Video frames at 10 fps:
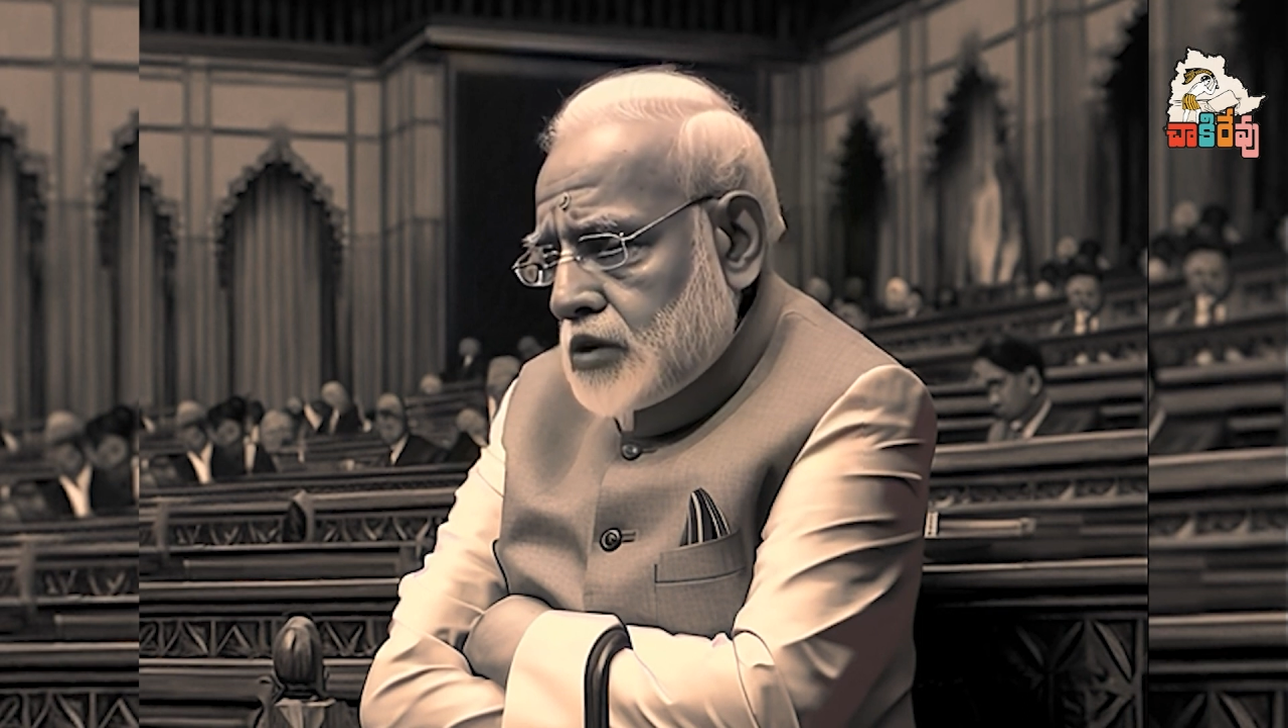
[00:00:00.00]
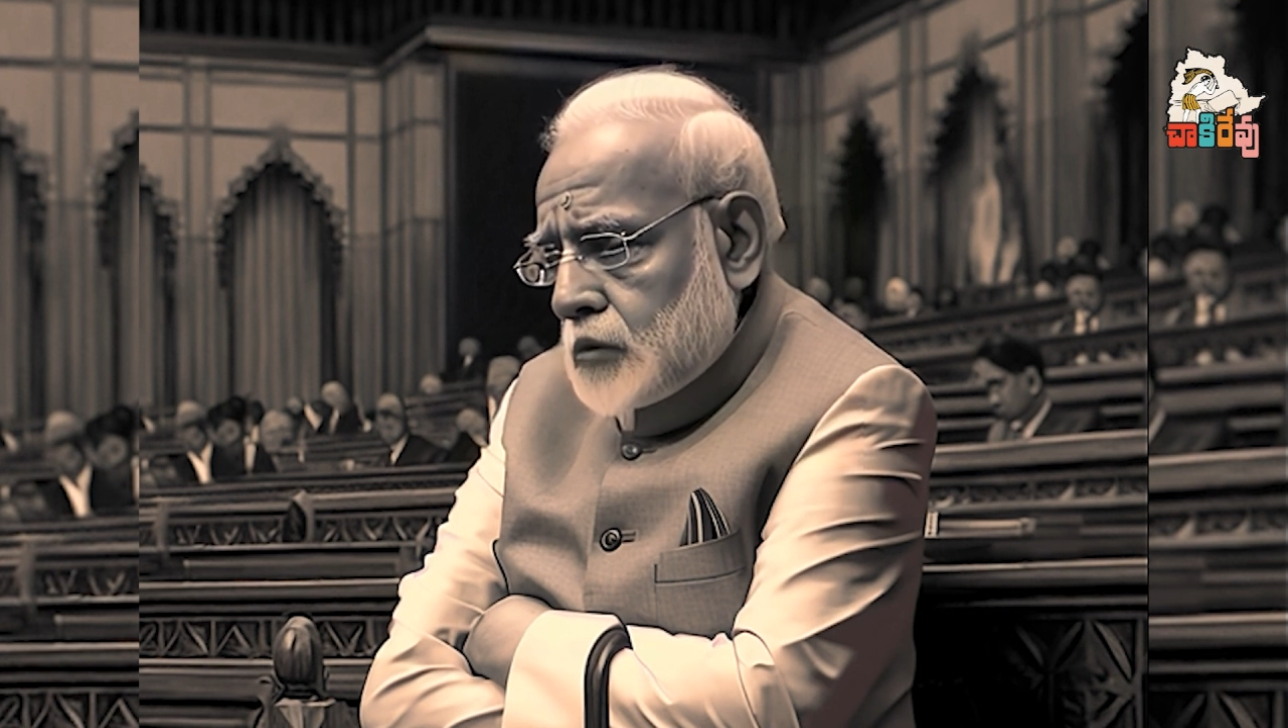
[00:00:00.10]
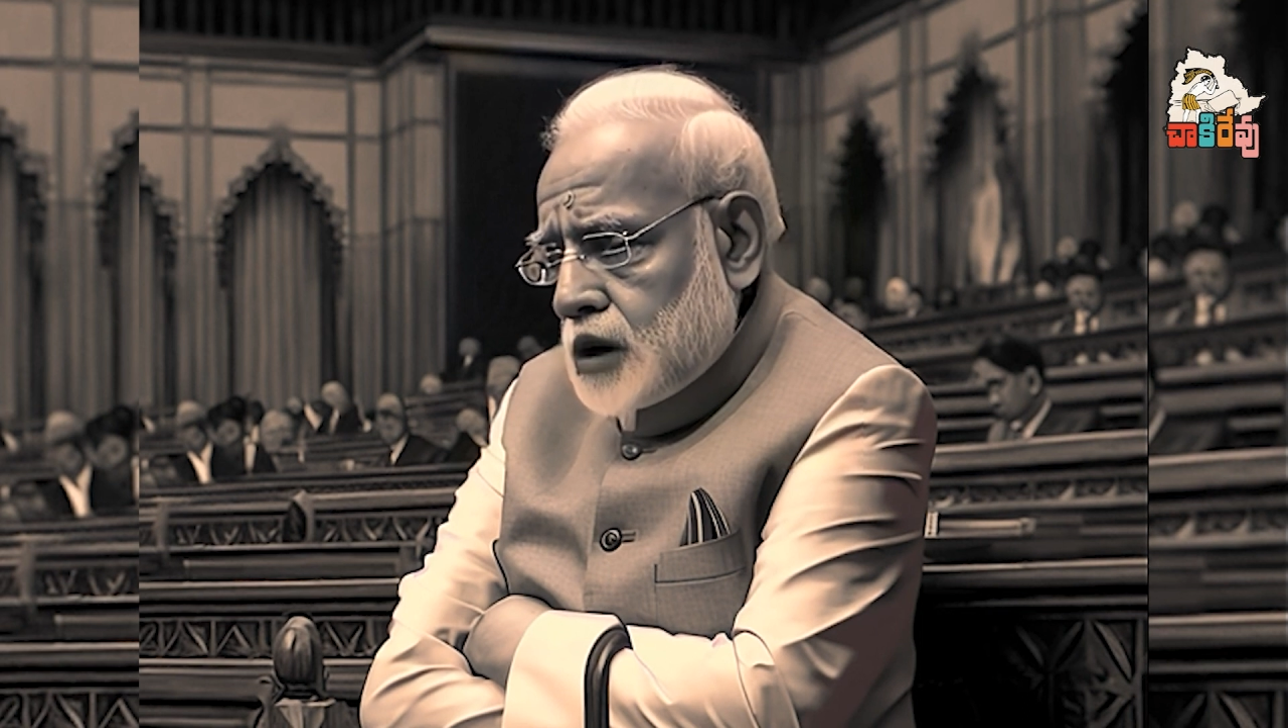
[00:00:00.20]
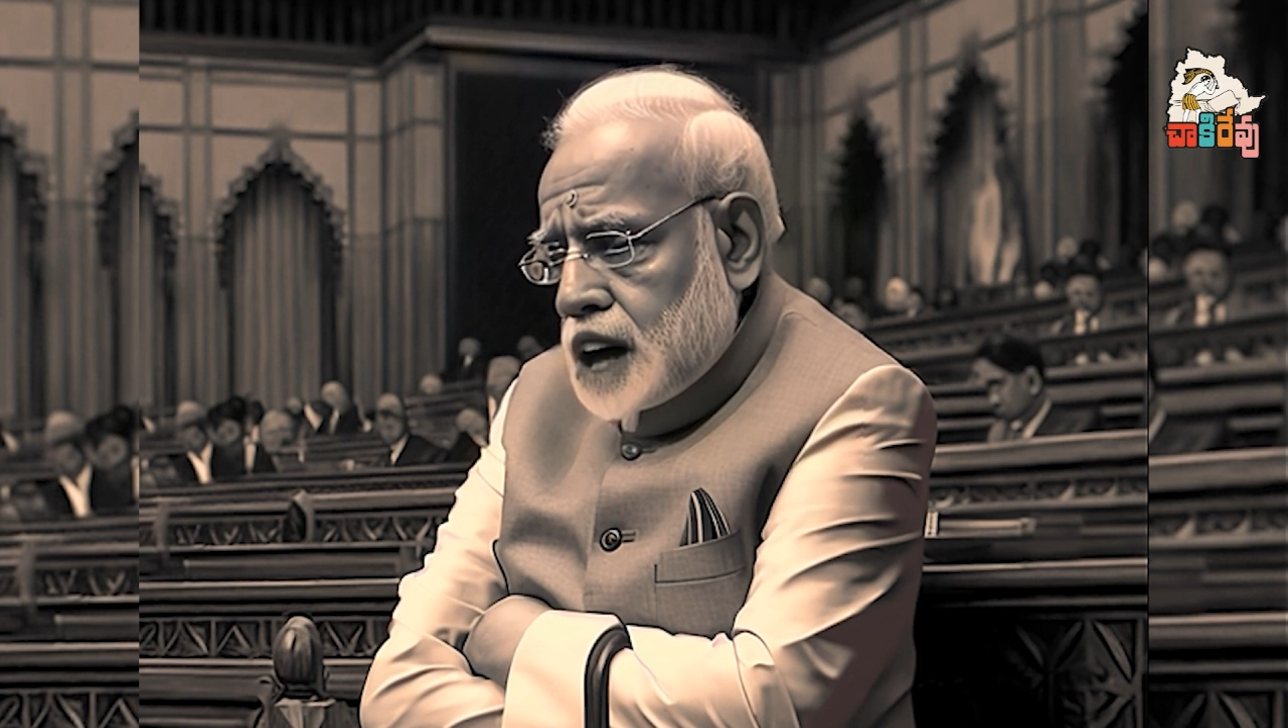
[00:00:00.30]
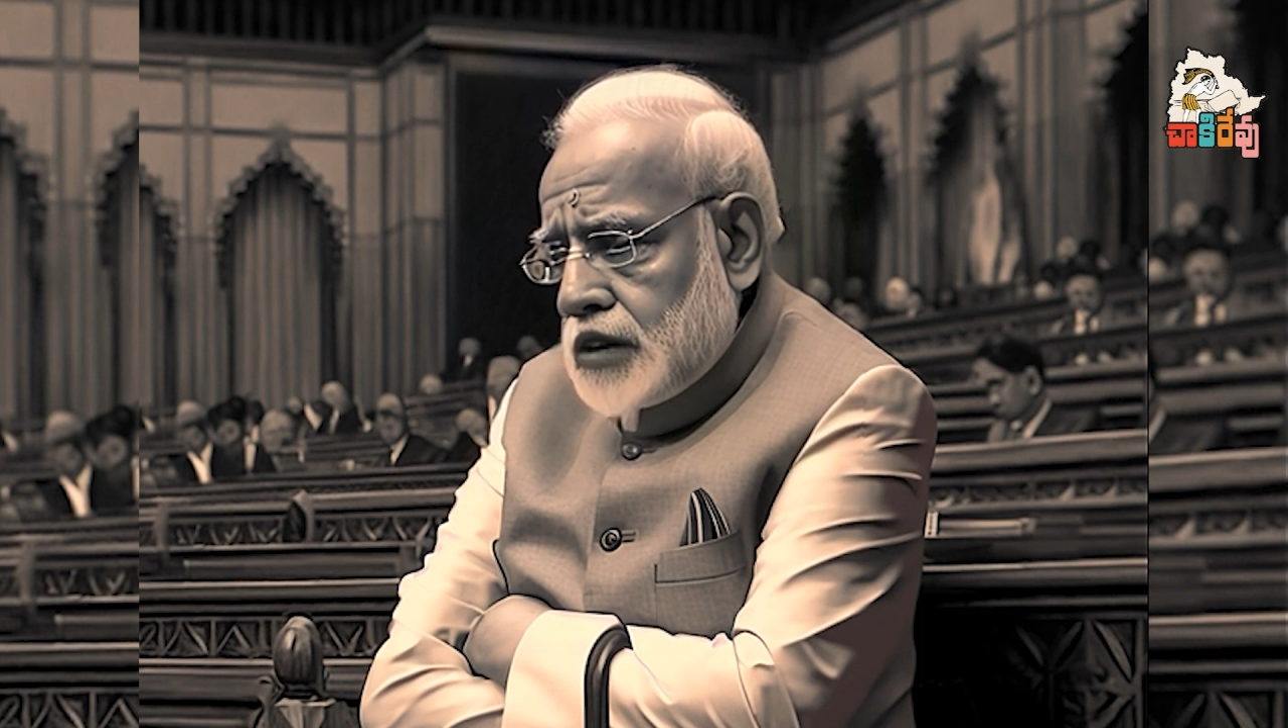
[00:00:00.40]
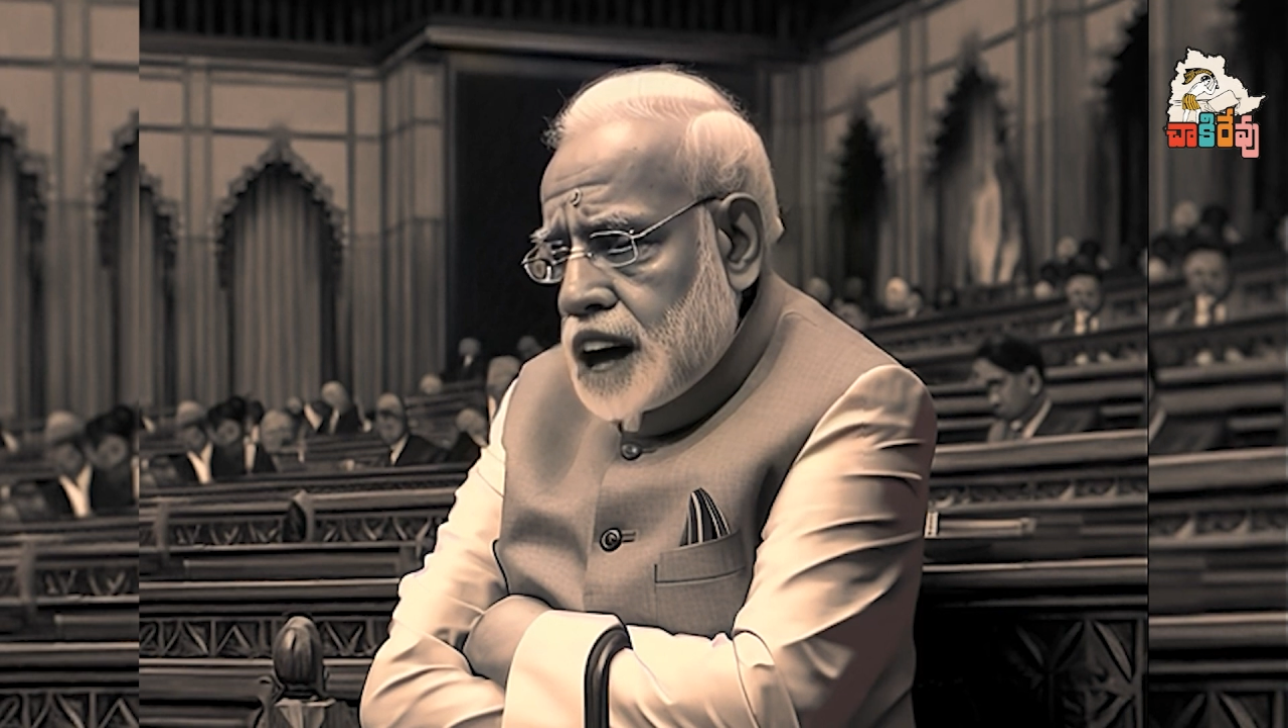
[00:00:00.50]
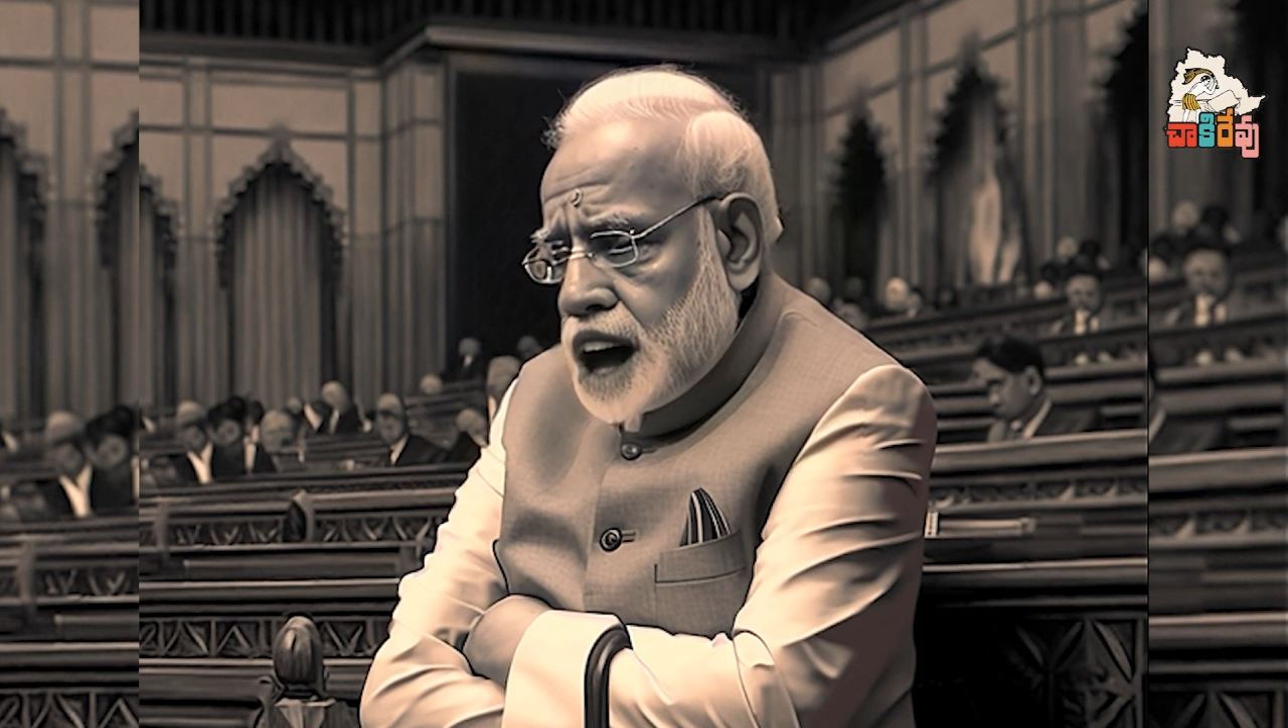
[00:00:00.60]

in creating